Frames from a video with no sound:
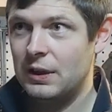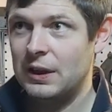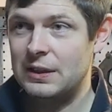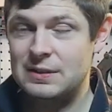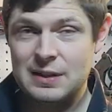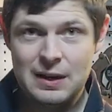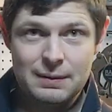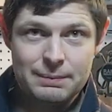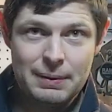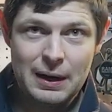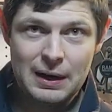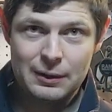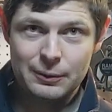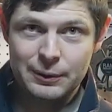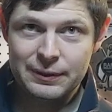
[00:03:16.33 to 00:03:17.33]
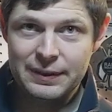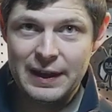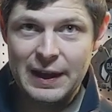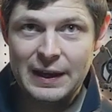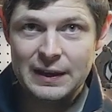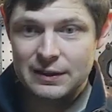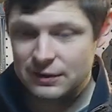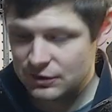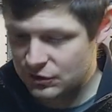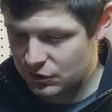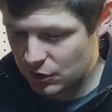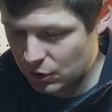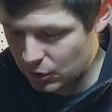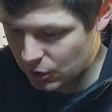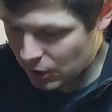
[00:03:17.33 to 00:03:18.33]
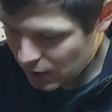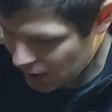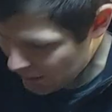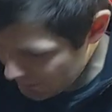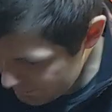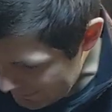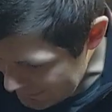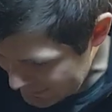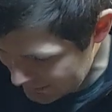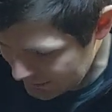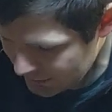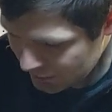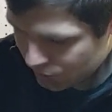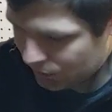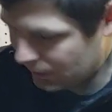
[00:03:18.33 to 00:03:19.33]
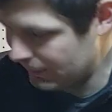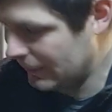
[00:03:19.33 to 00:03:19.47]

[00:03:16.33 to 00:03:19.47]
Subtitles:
it's on par with that. So basically, here's what I